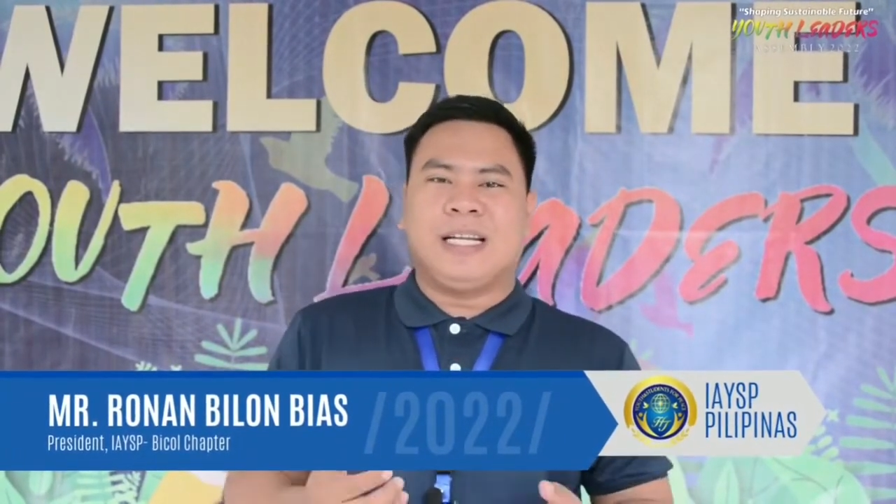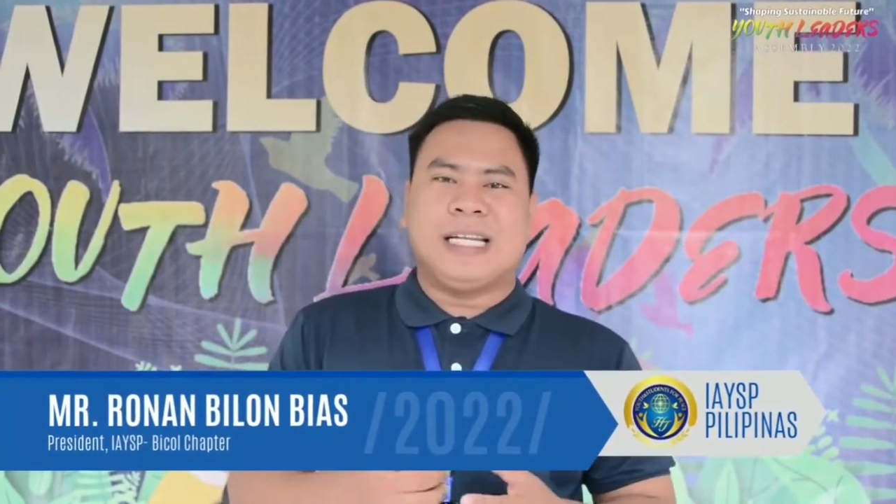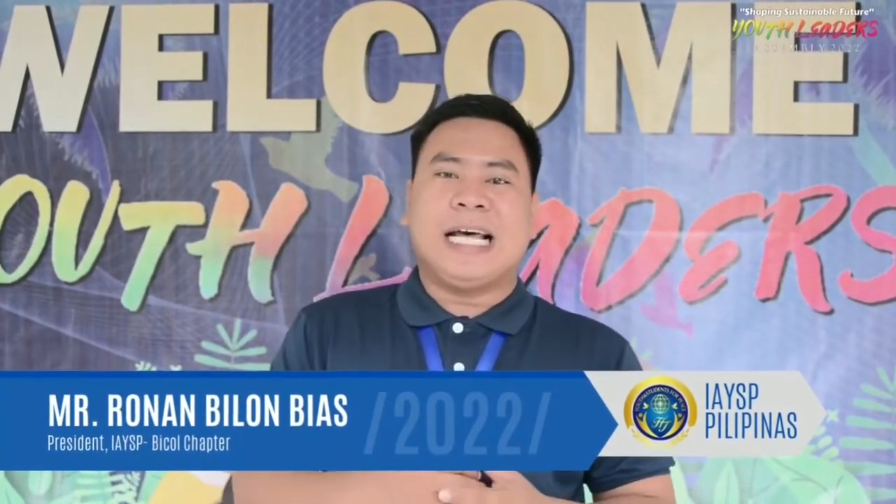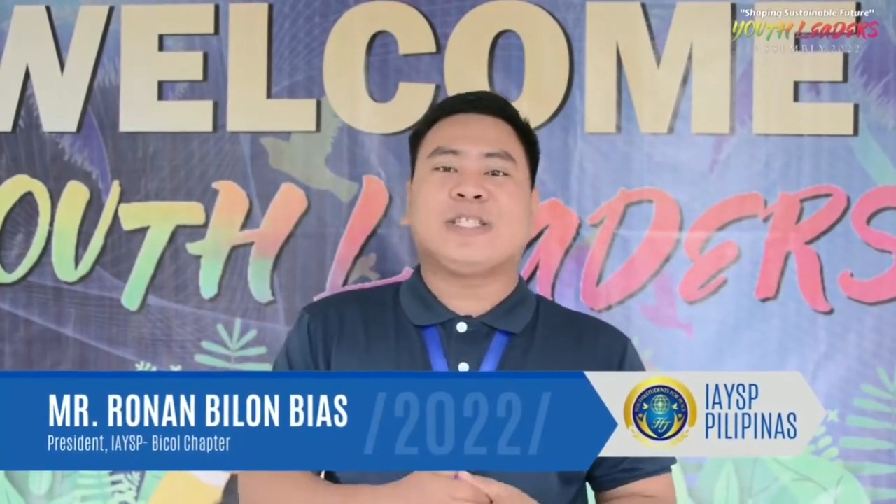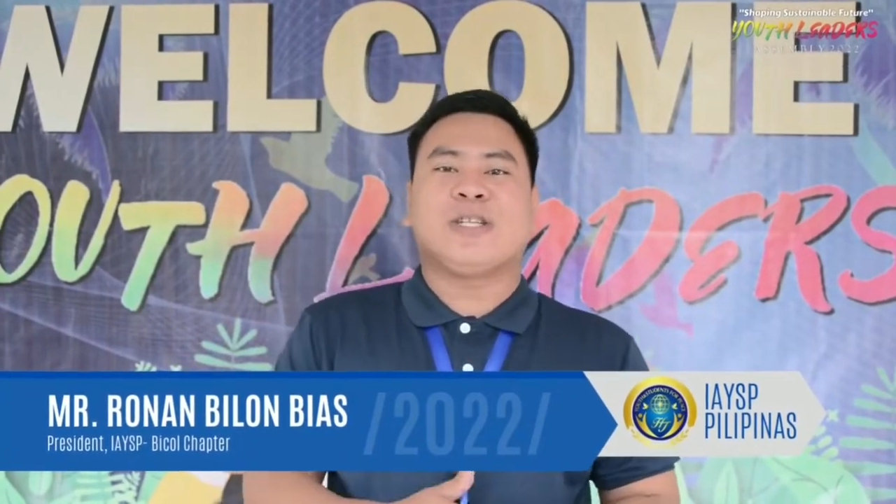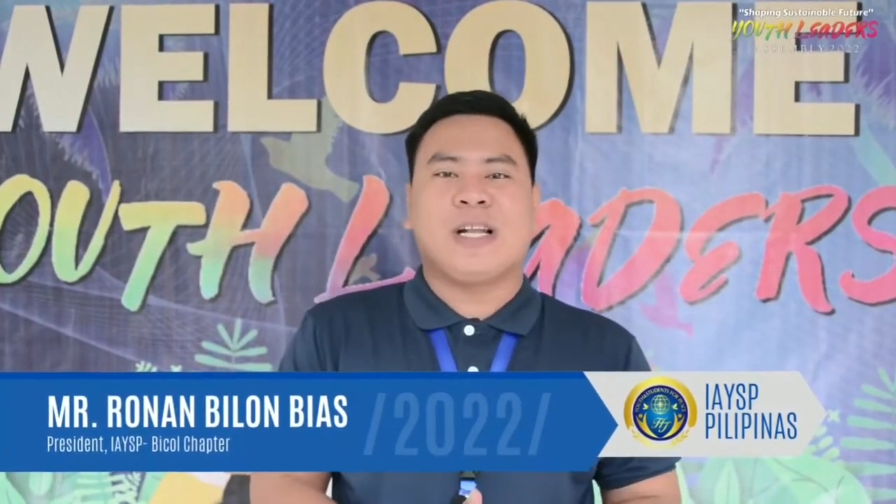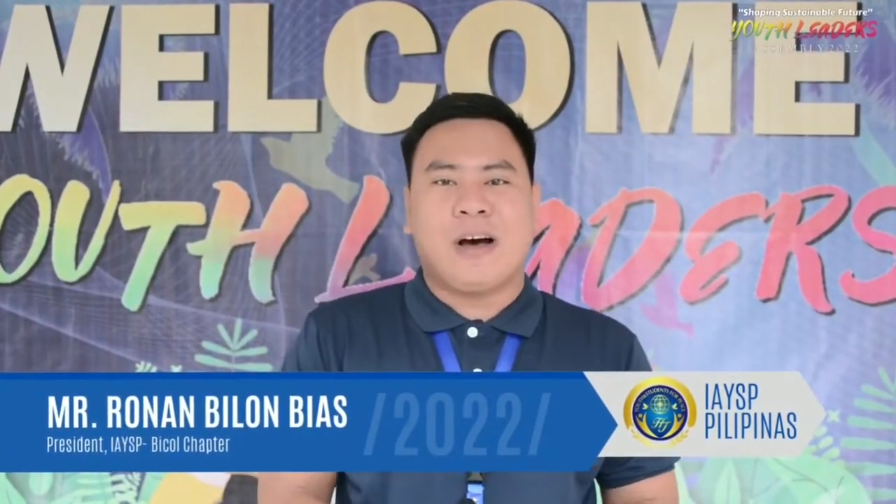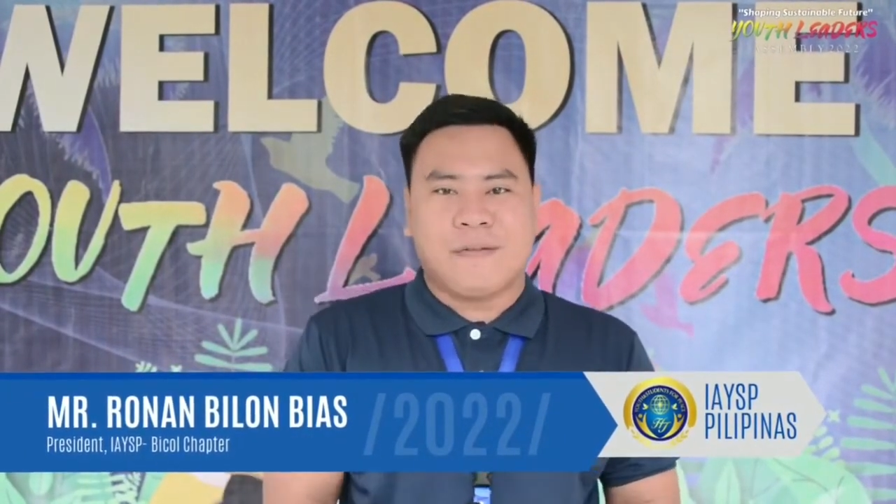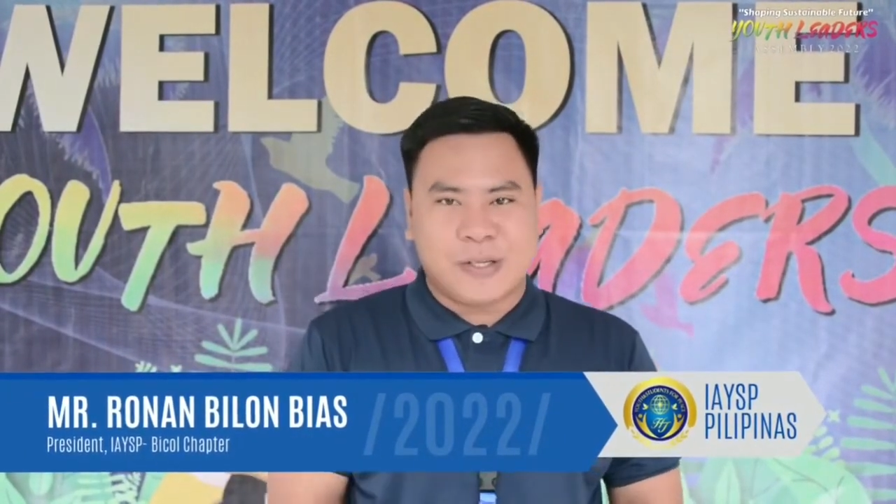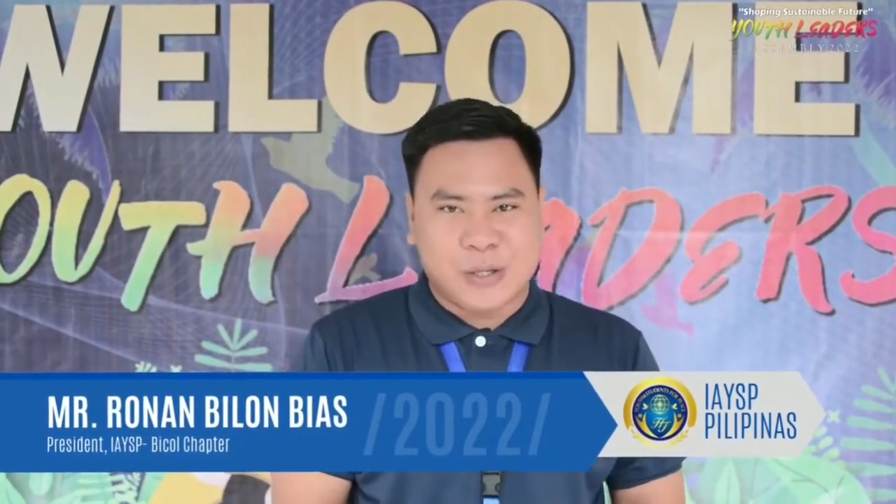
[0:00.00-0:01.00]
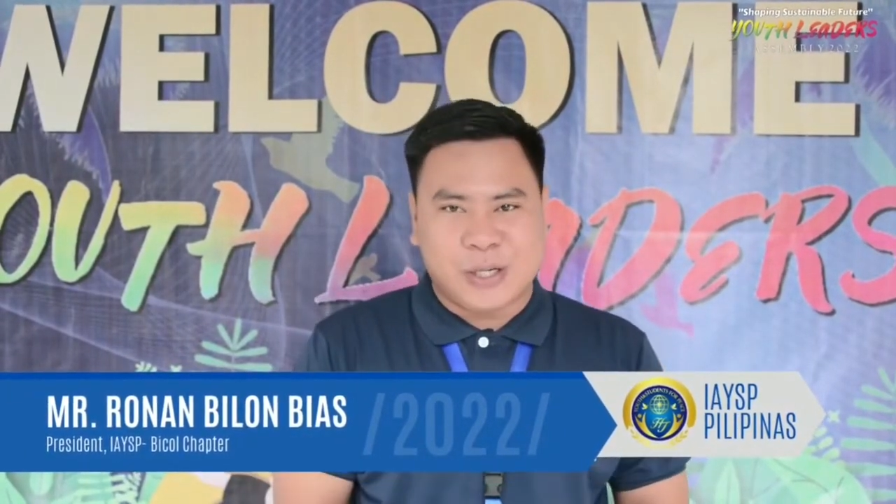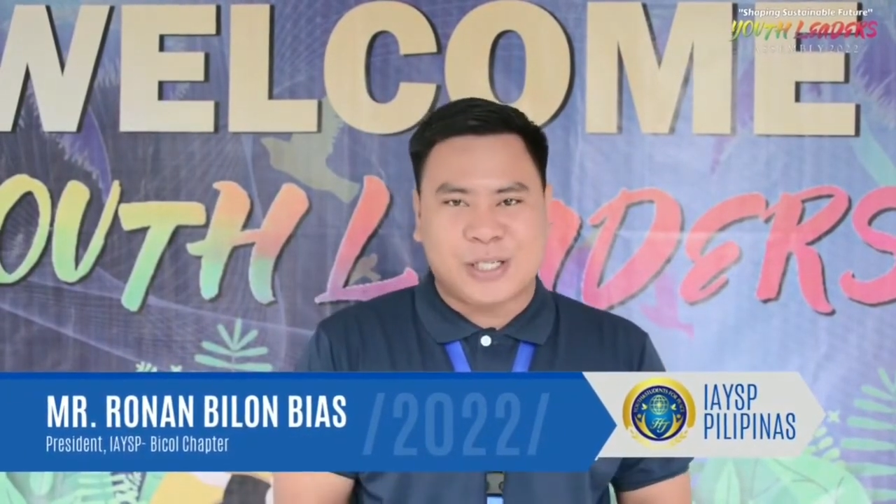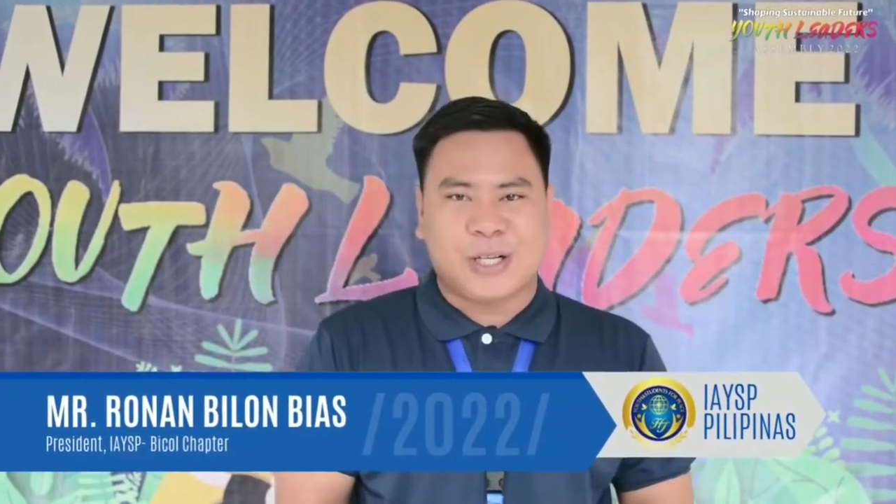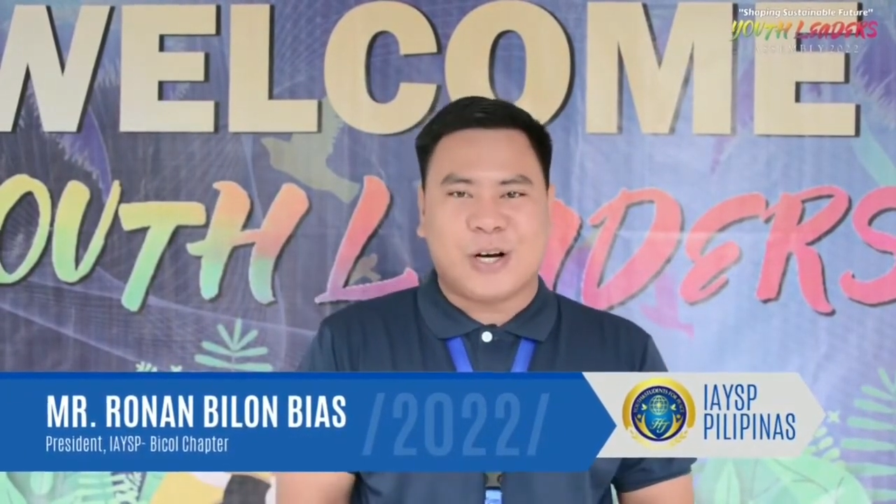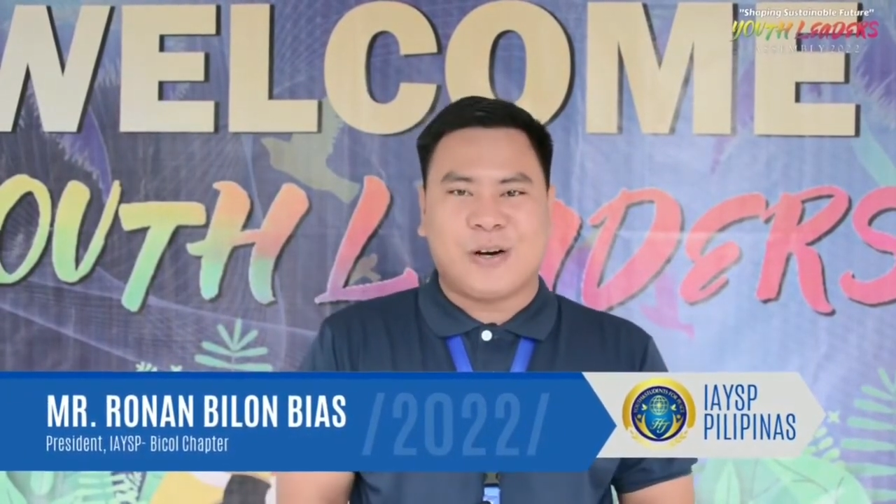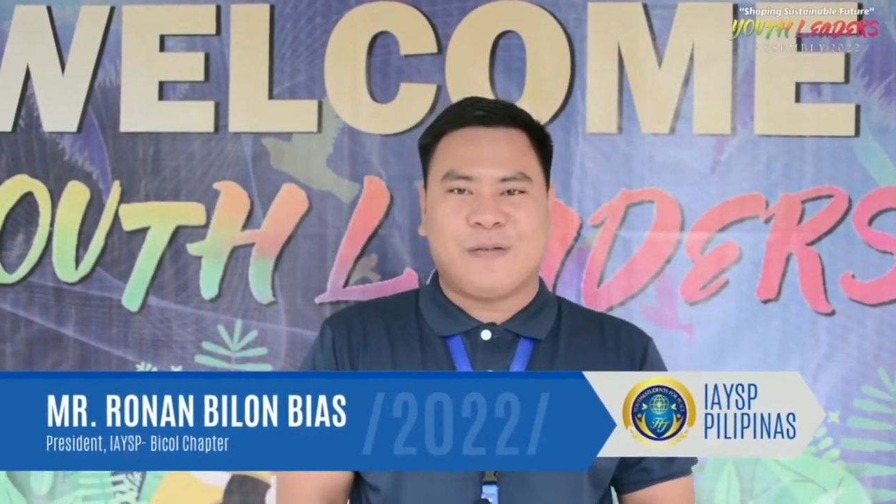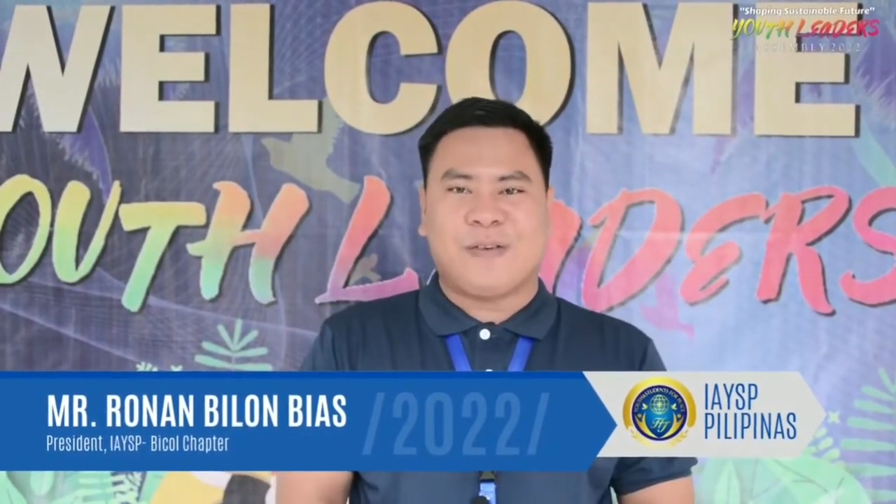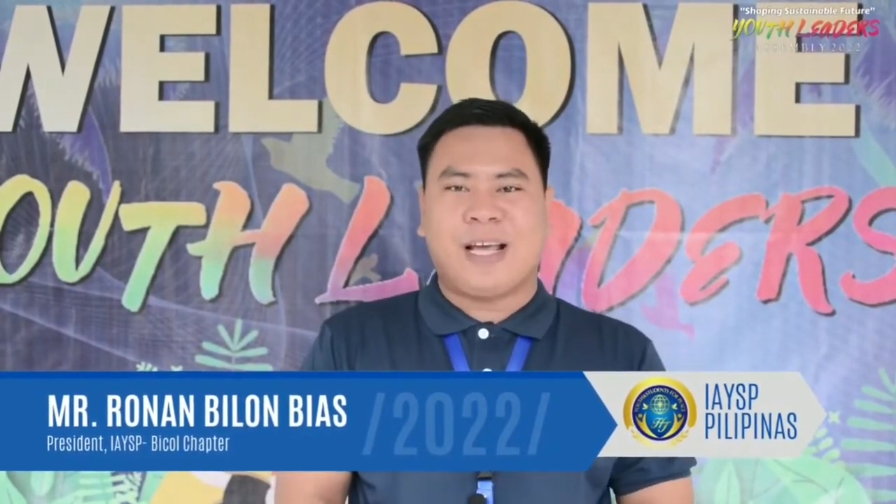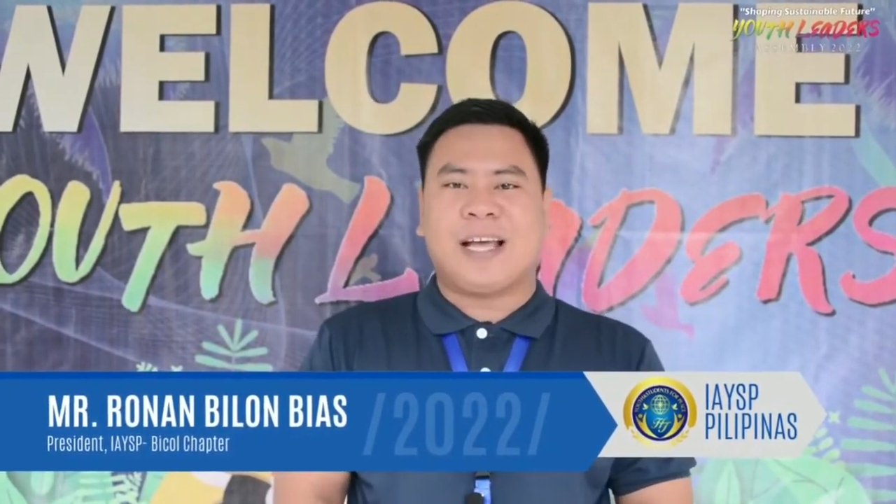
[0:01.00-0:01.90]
the national officers of the